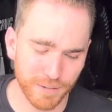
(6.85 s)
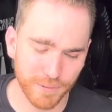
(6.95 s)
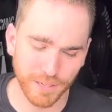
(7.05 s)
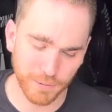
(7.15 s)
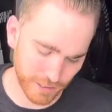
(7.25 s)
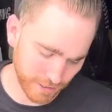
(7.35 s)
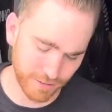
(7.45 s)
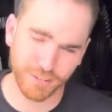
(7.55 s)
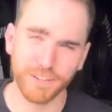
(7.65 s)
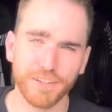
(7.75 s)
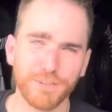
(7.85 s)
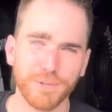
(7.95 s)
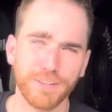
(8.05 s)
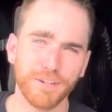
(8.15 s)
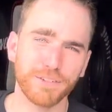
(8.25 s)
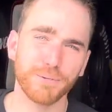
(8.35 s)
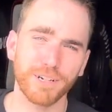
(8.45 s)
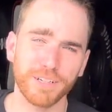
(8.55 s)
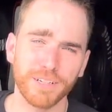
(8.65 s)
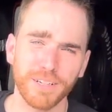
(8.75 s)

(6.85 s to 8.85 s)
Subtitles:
but I wanted to share this with everyone.